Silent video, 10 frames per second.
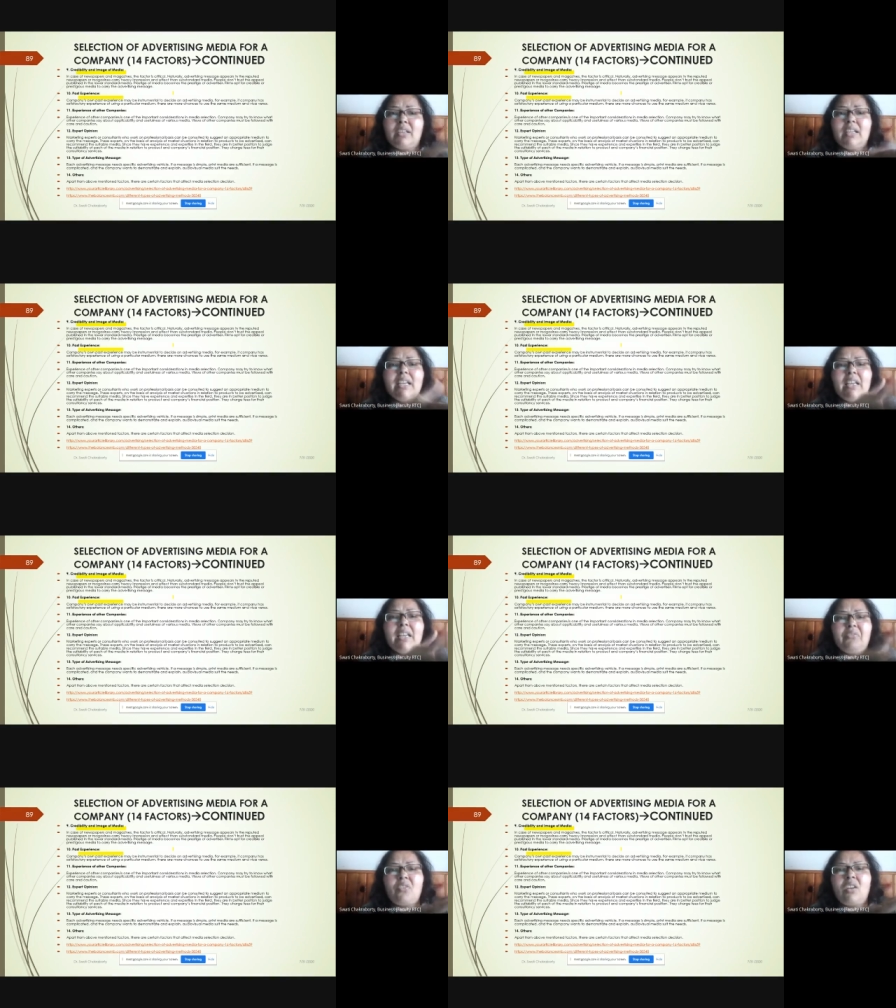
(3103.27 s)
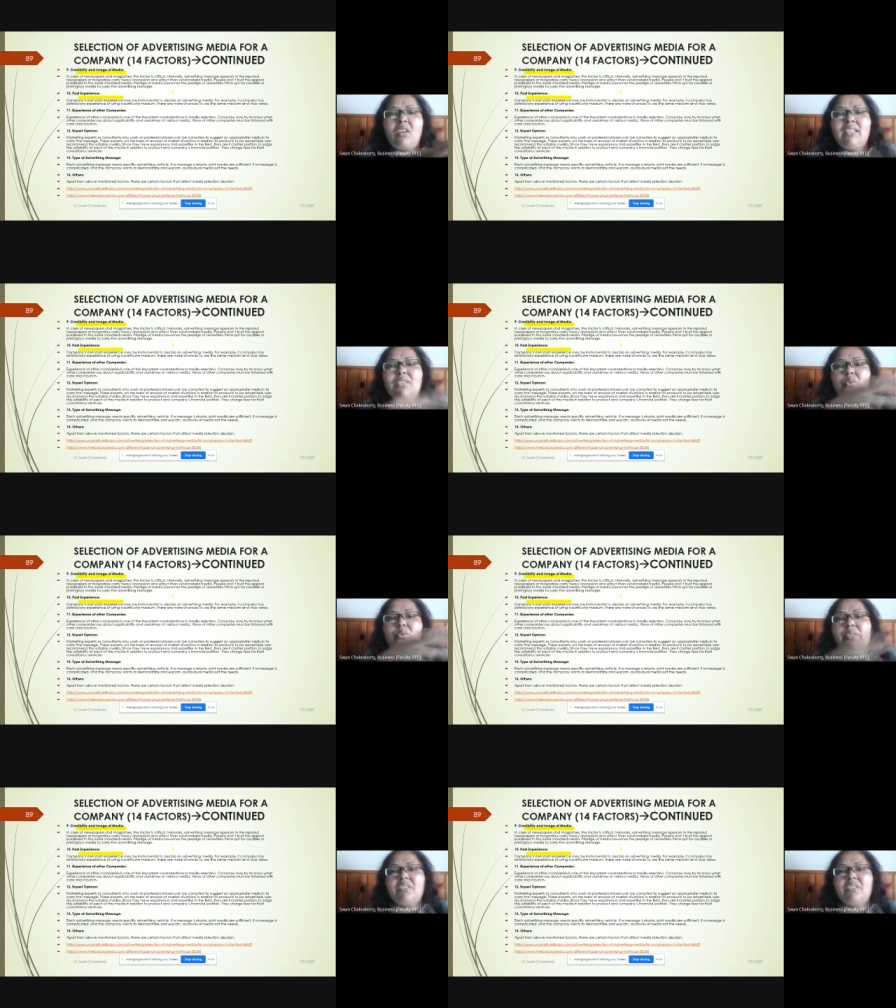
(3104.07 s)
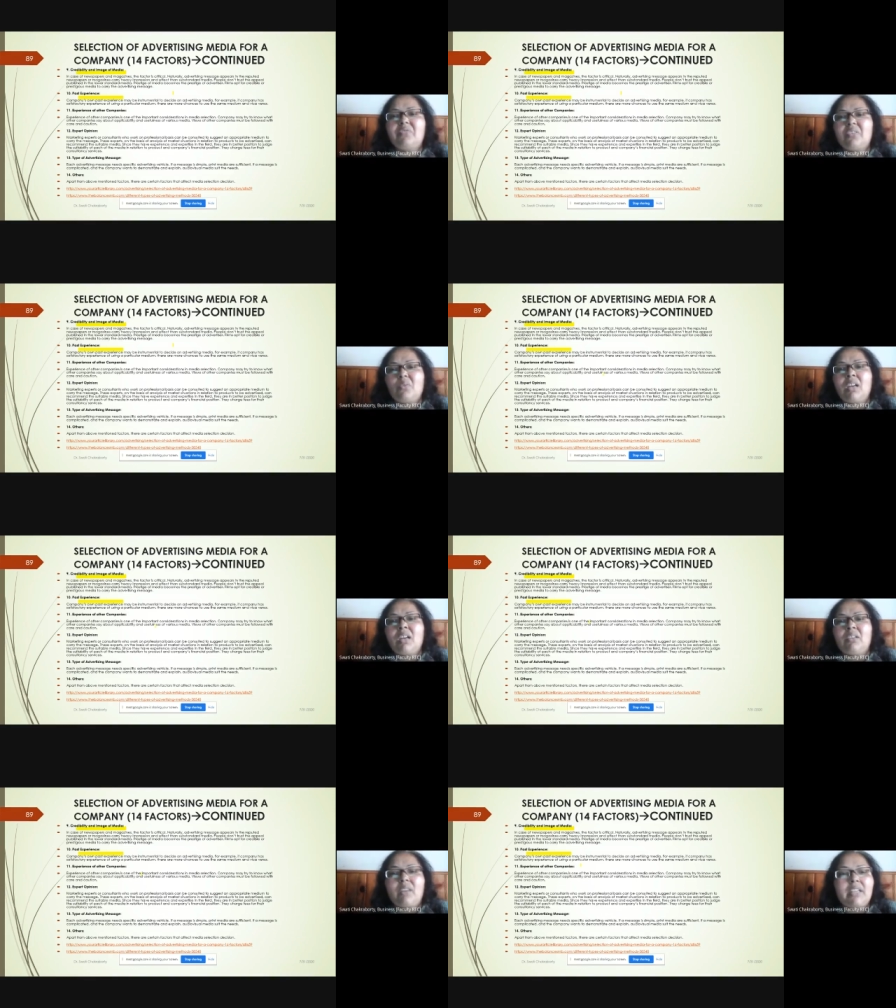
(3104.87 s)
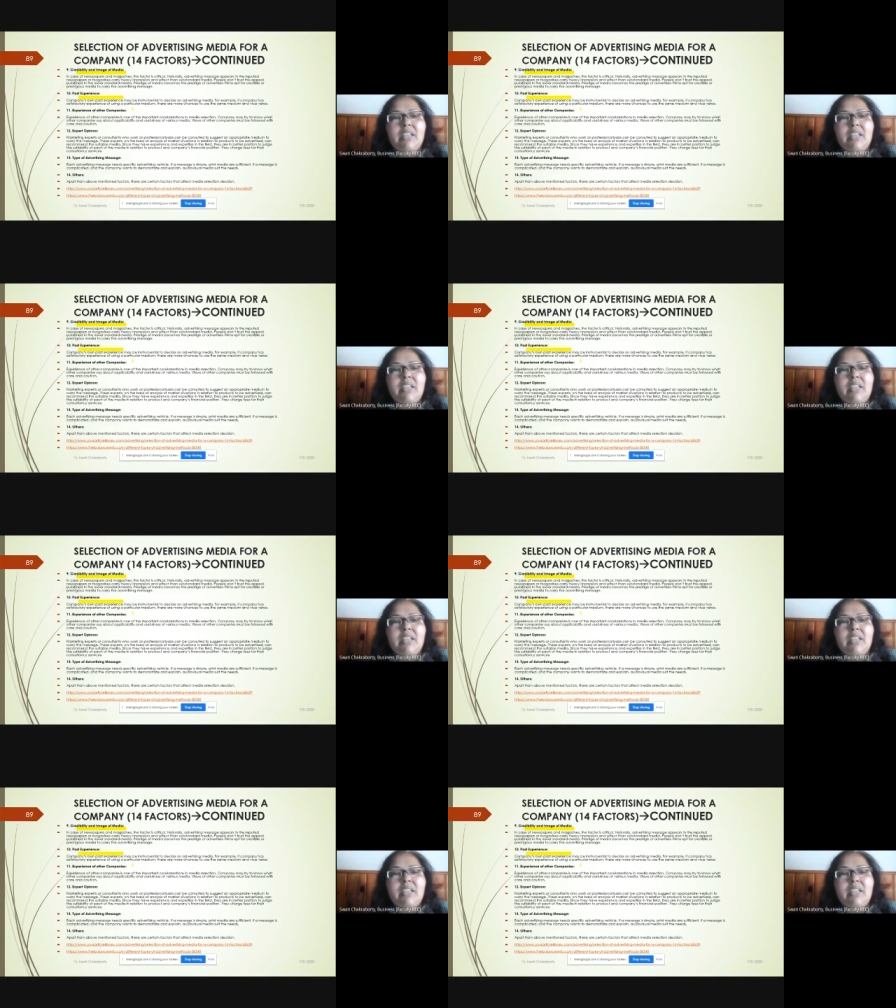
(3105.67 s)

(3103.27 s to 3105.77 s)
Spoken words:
If not, they choose a different one, right?